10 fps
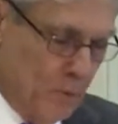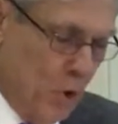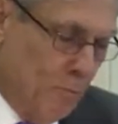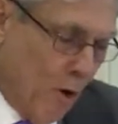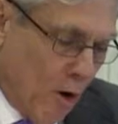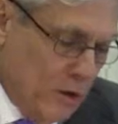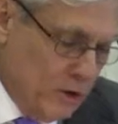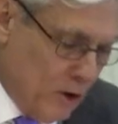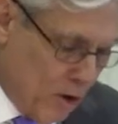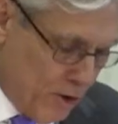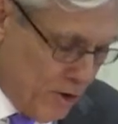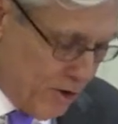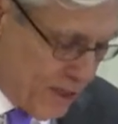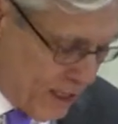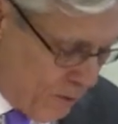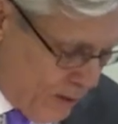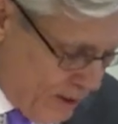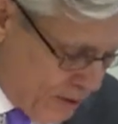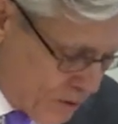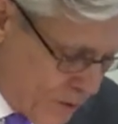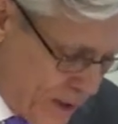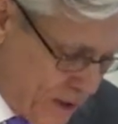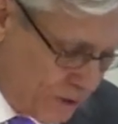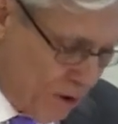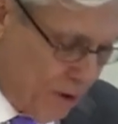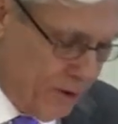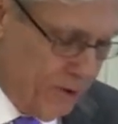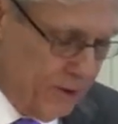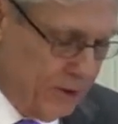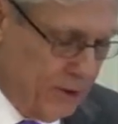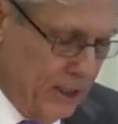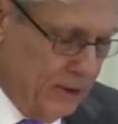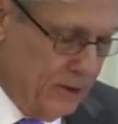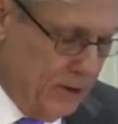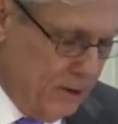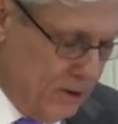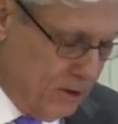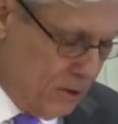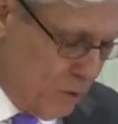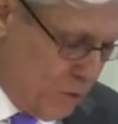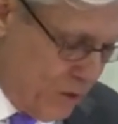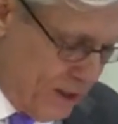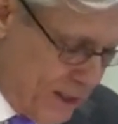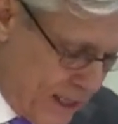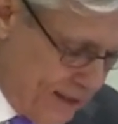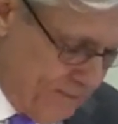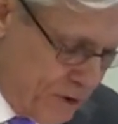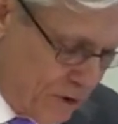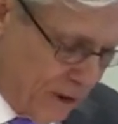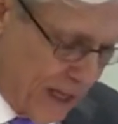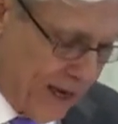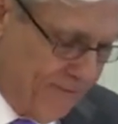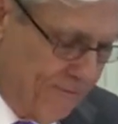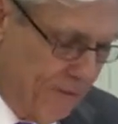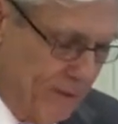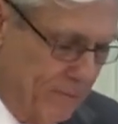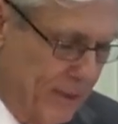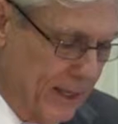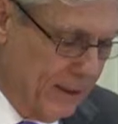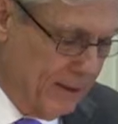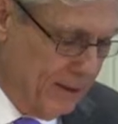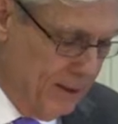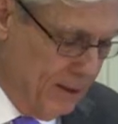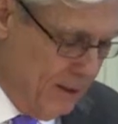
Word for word: Who pardons all your iniquities, who heals all your diseases, who redeems your life from the pit,